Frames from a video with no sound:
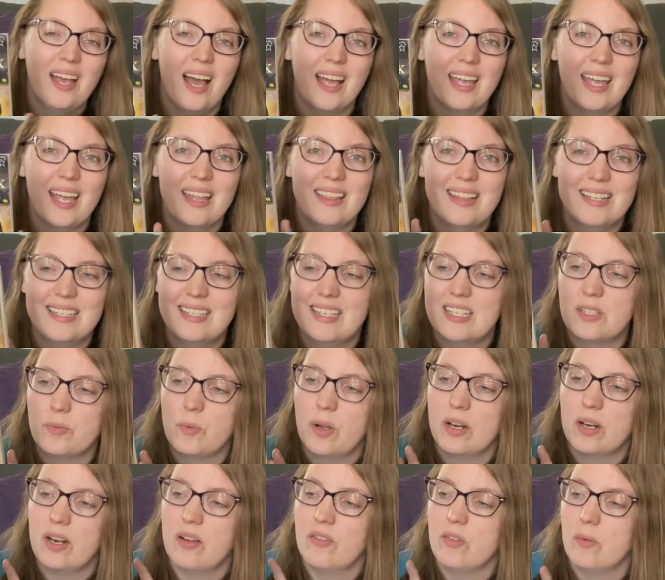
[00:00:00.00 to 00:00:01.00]
Again, this is
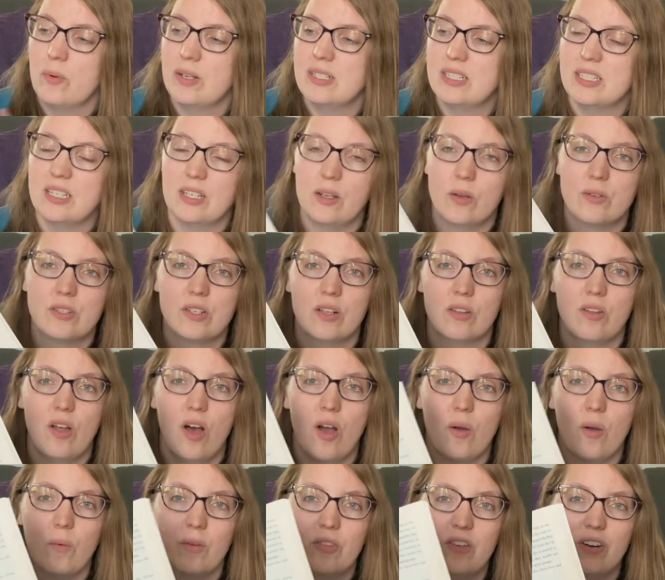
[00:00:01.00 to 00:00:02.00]
one of the ones that goes
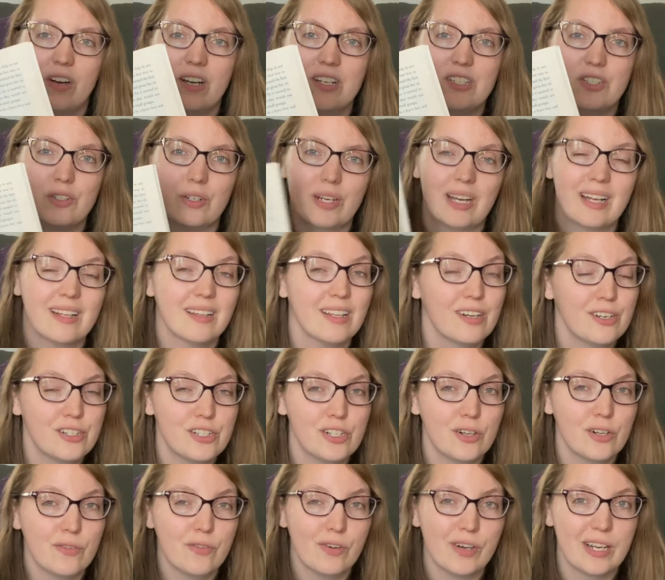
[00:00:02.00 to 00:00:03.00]
along with our history and
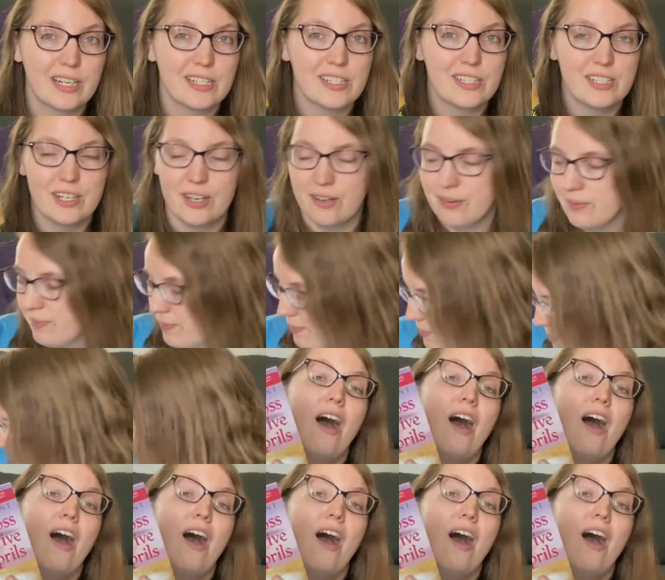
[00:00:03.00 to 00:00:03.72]
literature for next year.